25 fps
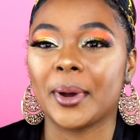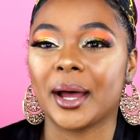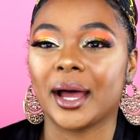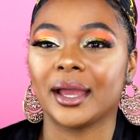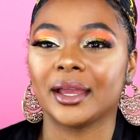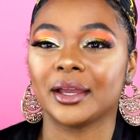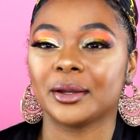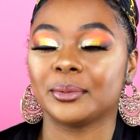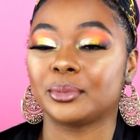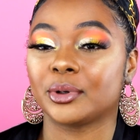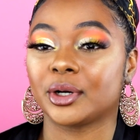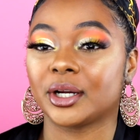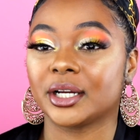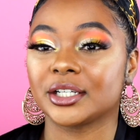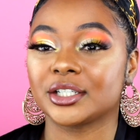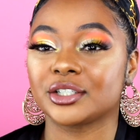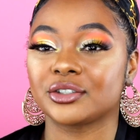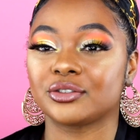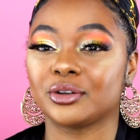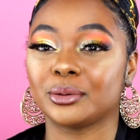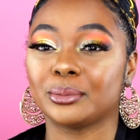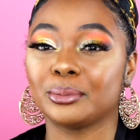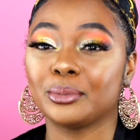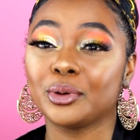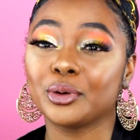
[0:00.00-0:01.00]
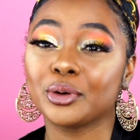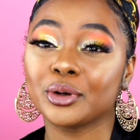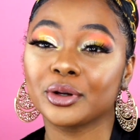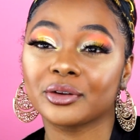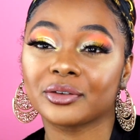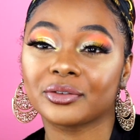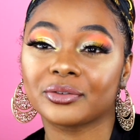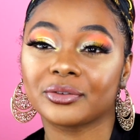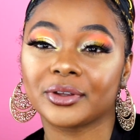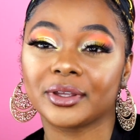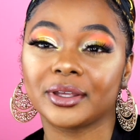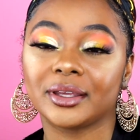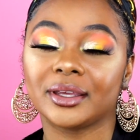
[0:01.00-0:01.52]
buy a brush from
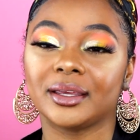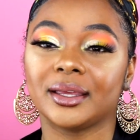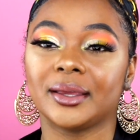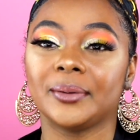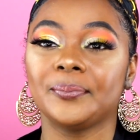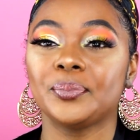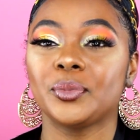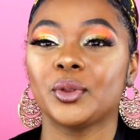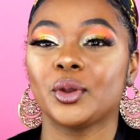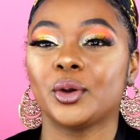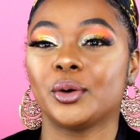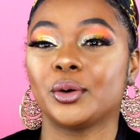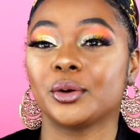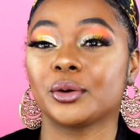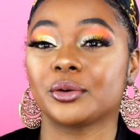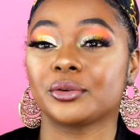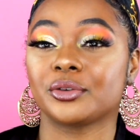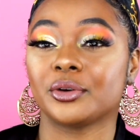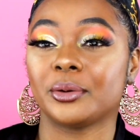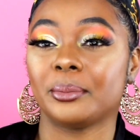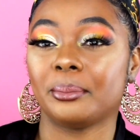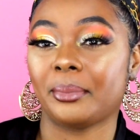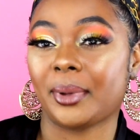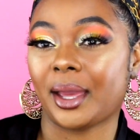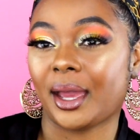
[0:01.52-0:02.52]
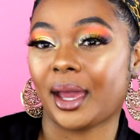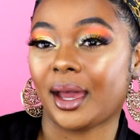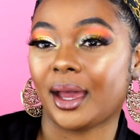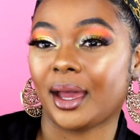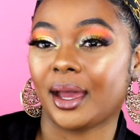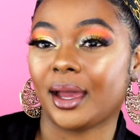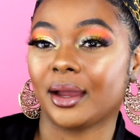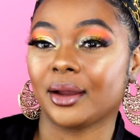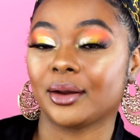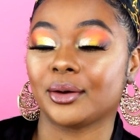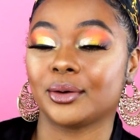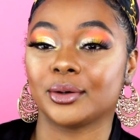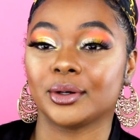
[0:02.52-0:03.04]
Morphe or from
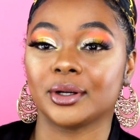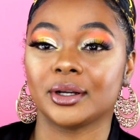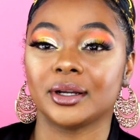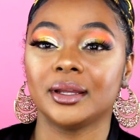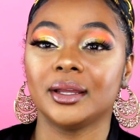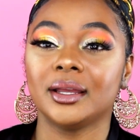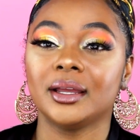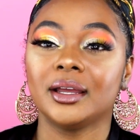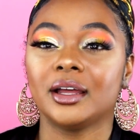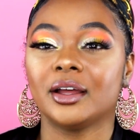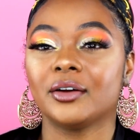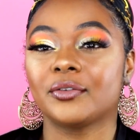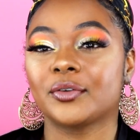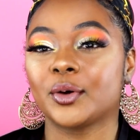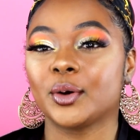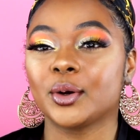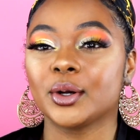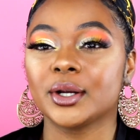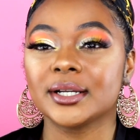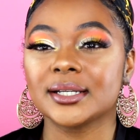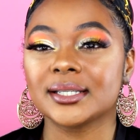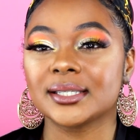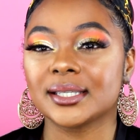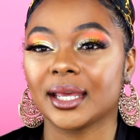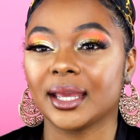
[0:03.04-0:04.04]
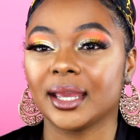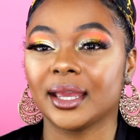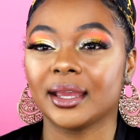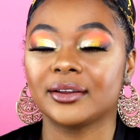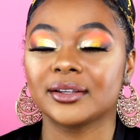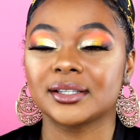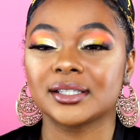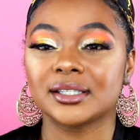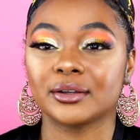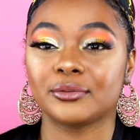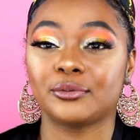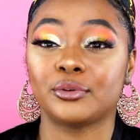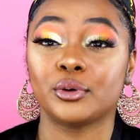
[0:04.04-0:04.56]
Mac, or of course
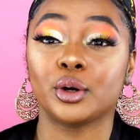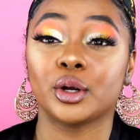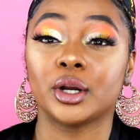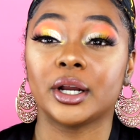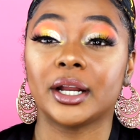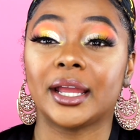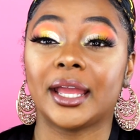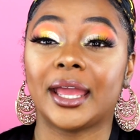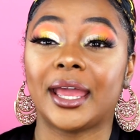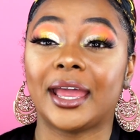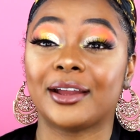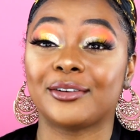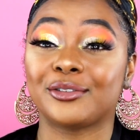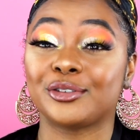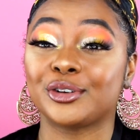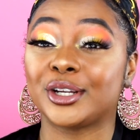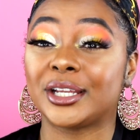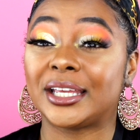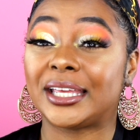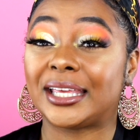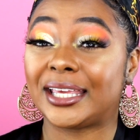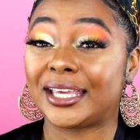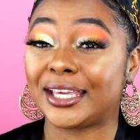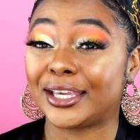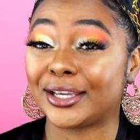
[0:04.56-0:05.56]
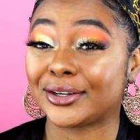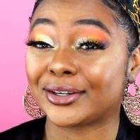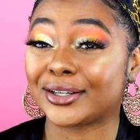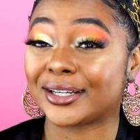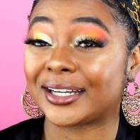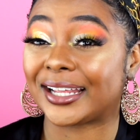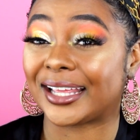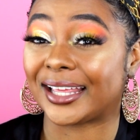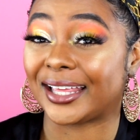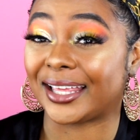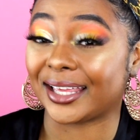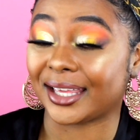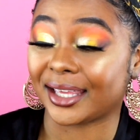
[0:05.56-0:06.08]
like Sephora every here
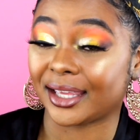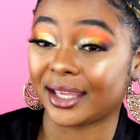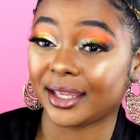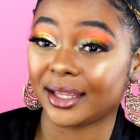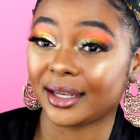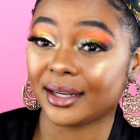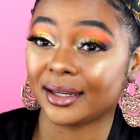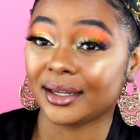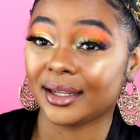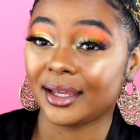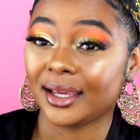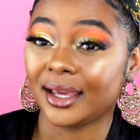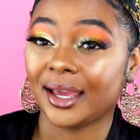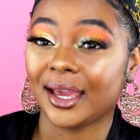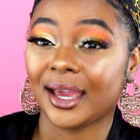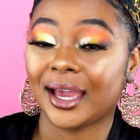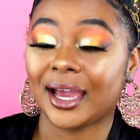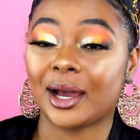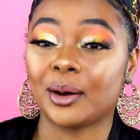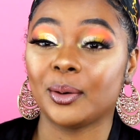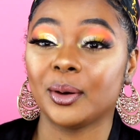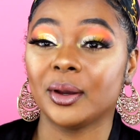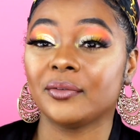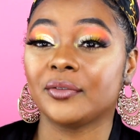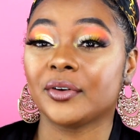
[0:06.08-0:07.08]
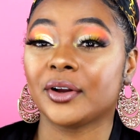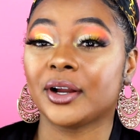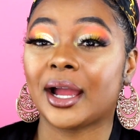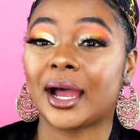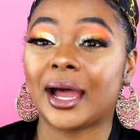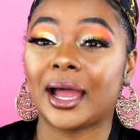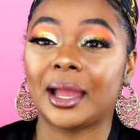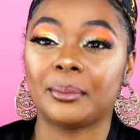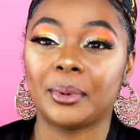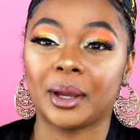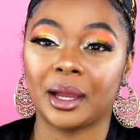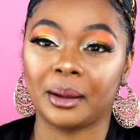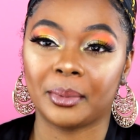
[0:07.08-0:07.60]
and again. However,
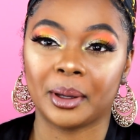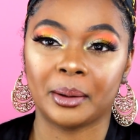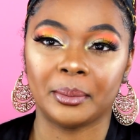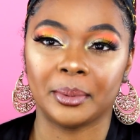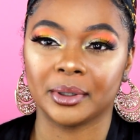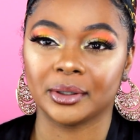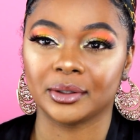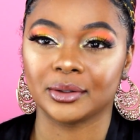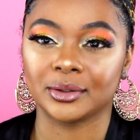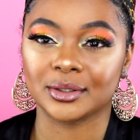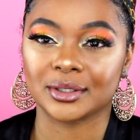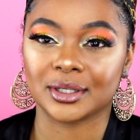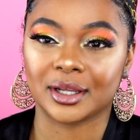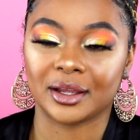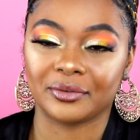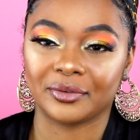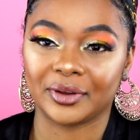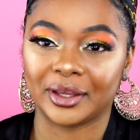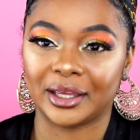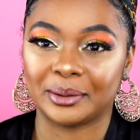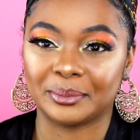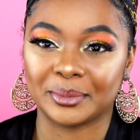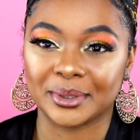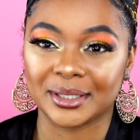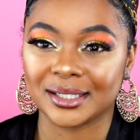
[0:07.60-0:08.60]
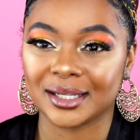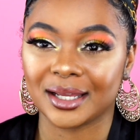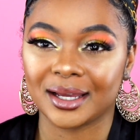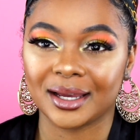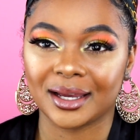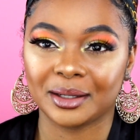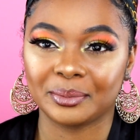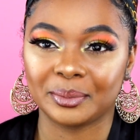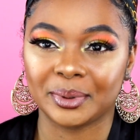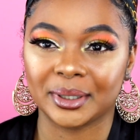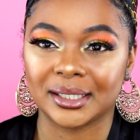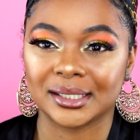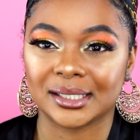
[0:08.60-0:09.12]
I buy my bundles off
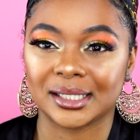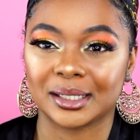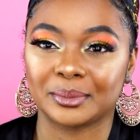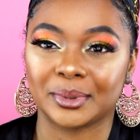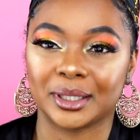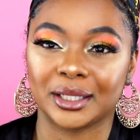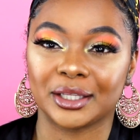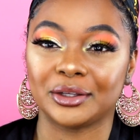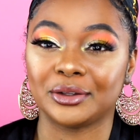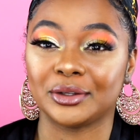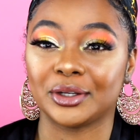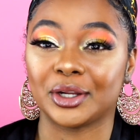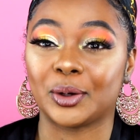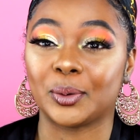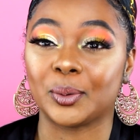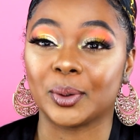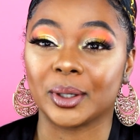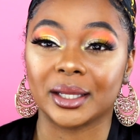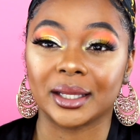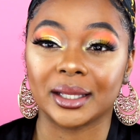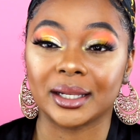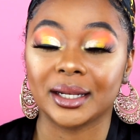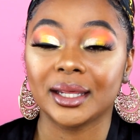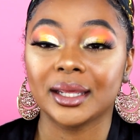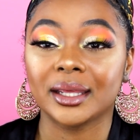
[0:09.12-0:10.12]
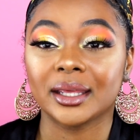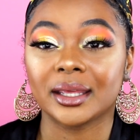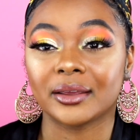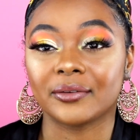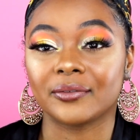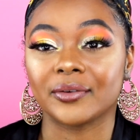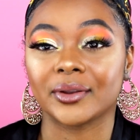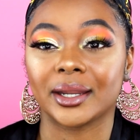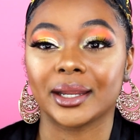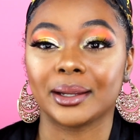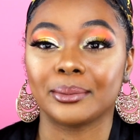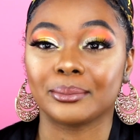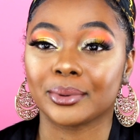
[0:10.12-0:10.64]
Amazon because I'm like, you know what,
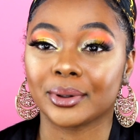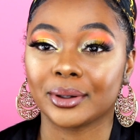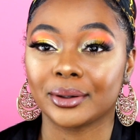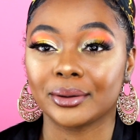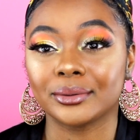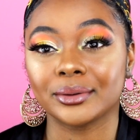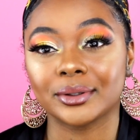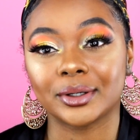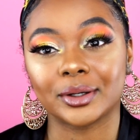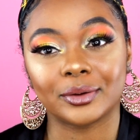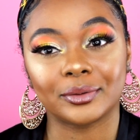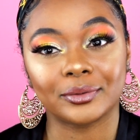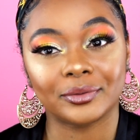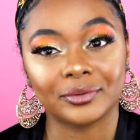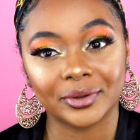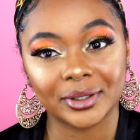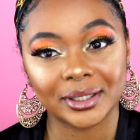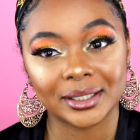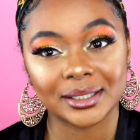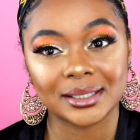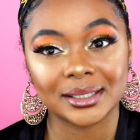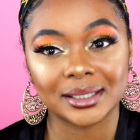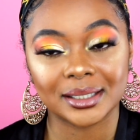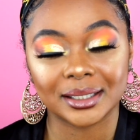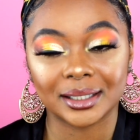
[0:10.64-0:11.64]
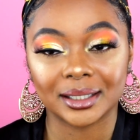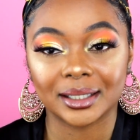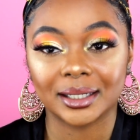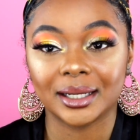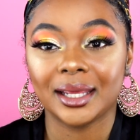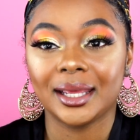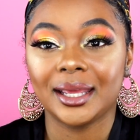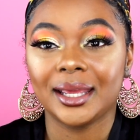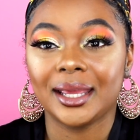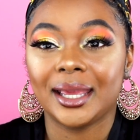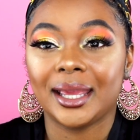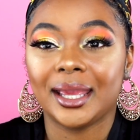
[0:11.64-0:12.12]
if it ain't broke, don't fix it.